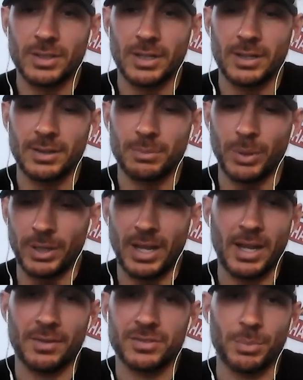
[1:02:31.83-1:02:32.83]
But
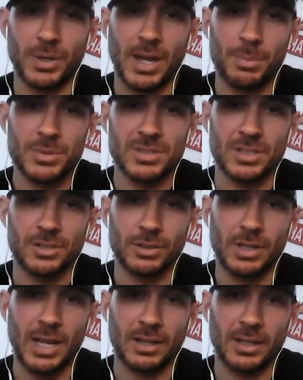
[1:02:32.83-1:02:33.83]
yeah, if something happens and
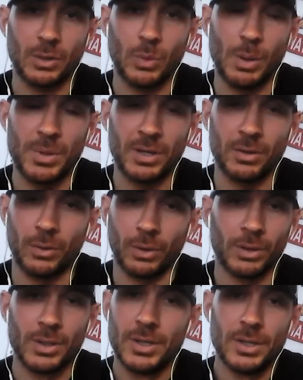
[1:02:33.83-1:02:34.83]
you can't get equipment,
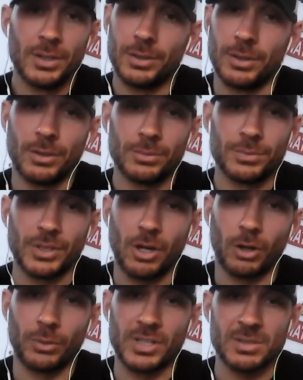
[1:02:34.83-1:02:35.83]
or, you know, the
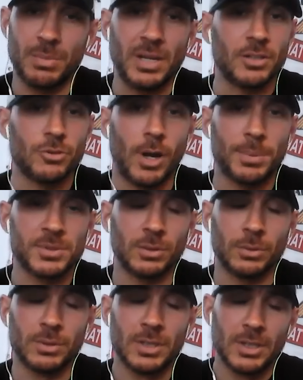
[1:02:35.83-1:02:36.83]
cargo doesn't make the drop
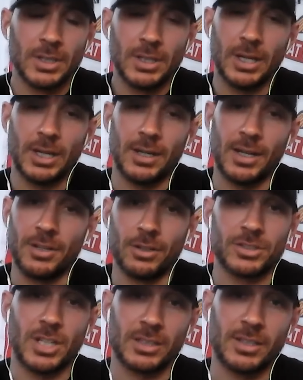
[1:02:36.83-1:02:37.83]
zone, and
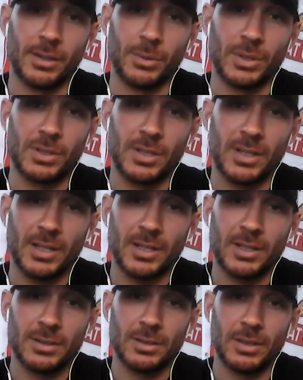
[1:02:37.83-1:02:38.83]
you're stuck there with
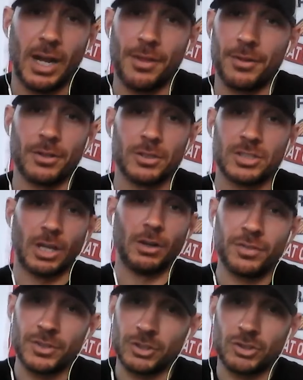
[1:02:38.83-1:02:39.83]
either
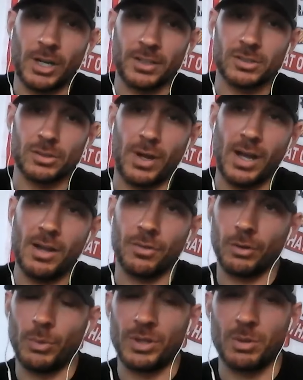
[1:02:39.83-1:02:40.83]
yourself just trying to survive,
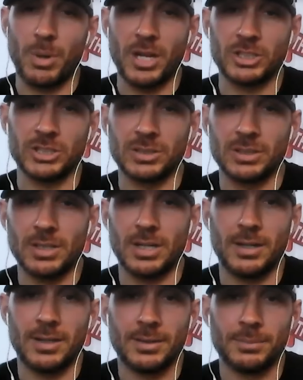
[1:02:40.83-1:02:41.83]
or with a patient,
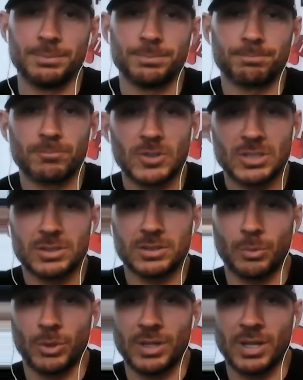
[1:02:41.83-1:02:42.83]

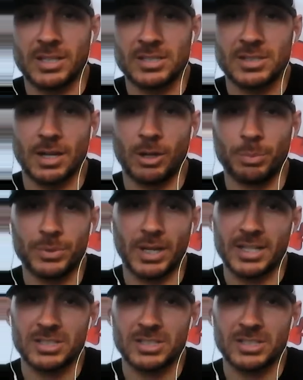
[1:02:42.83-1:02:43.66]
someone that needs help, I